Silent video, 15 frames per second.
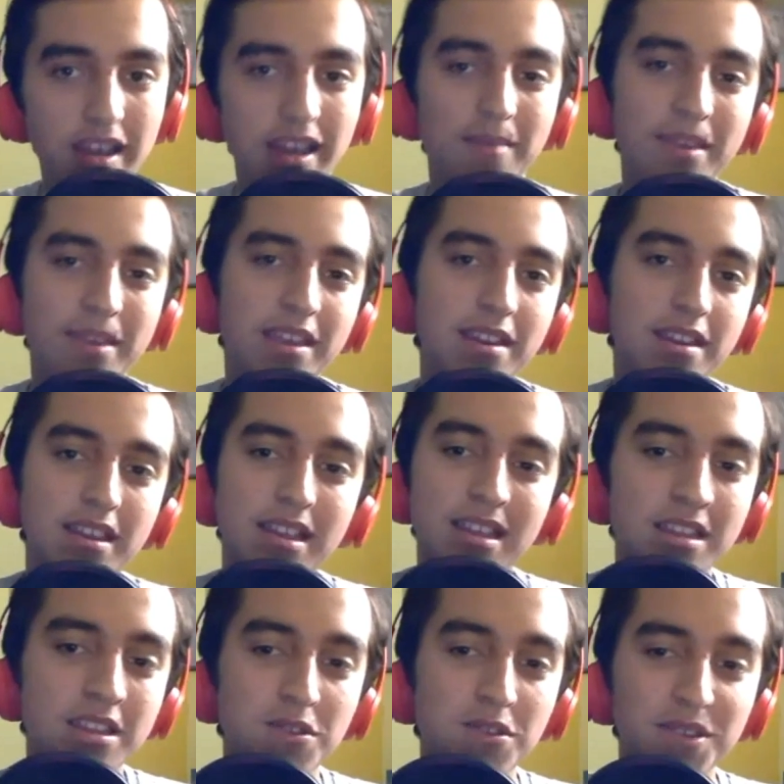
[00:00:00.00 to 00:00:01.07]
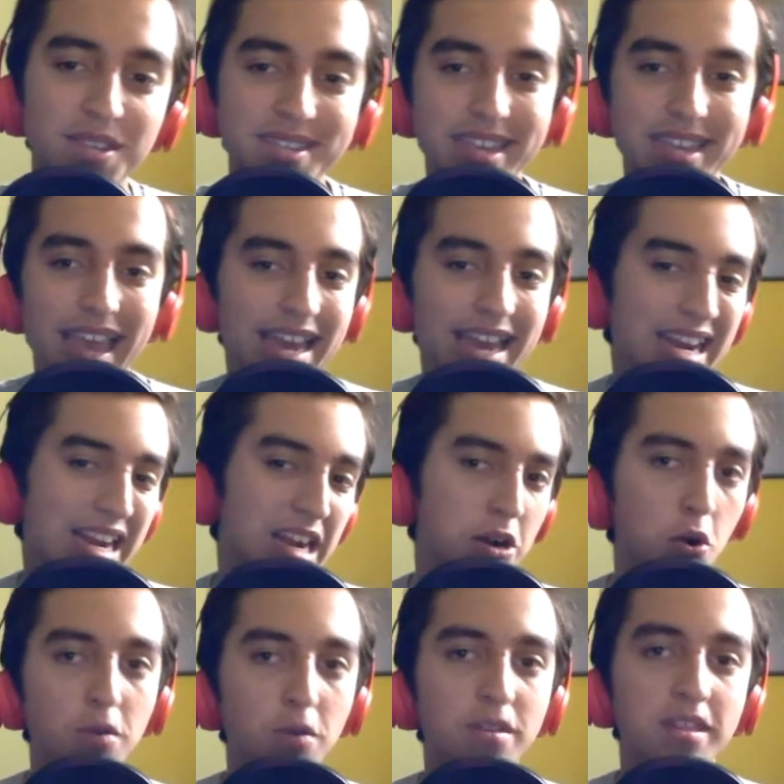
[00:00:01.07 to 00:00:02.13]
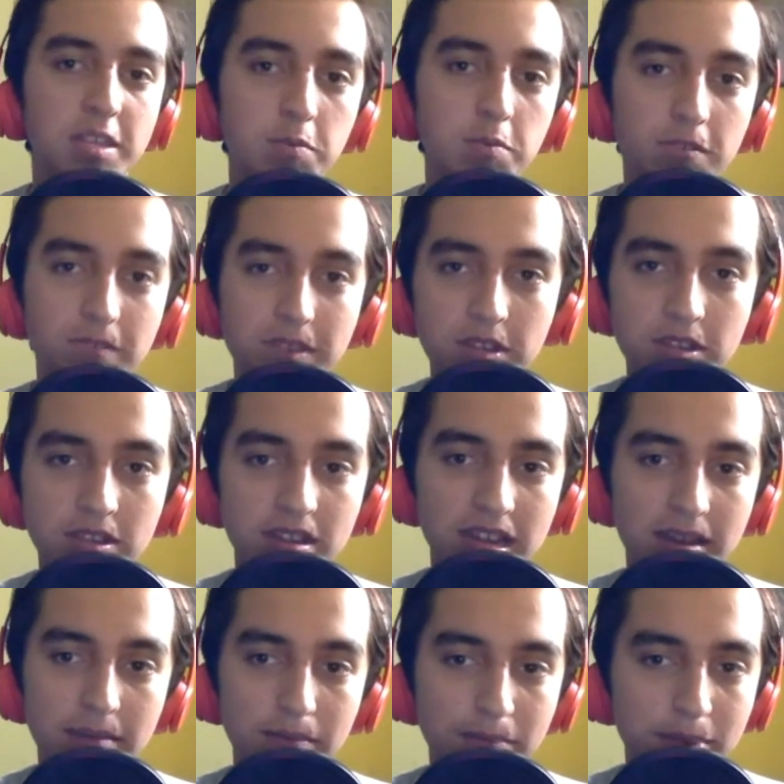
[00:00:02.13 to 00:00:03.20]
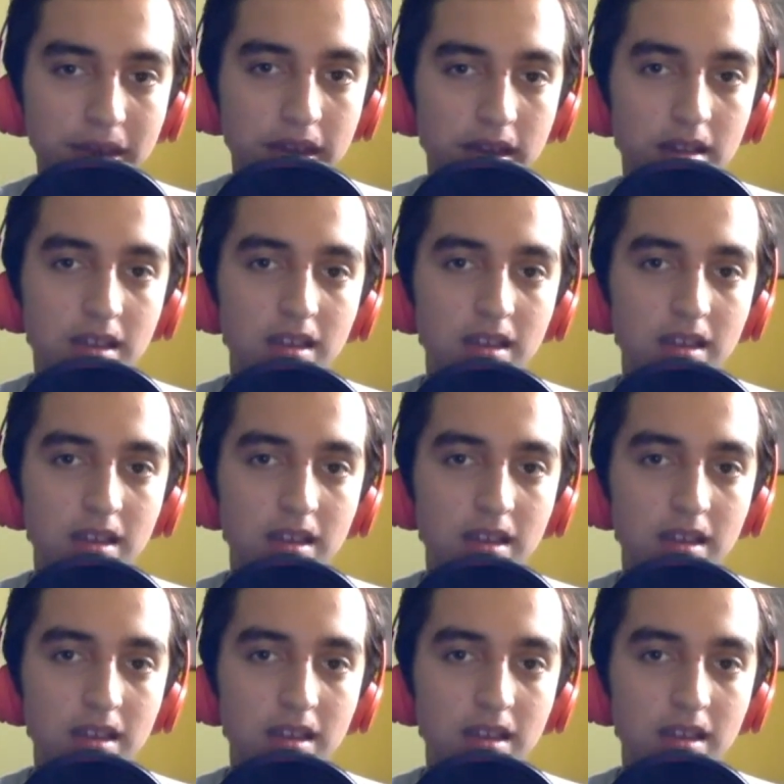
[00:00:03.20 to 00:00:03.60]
I mean, you just can't ignore these movies. These are like big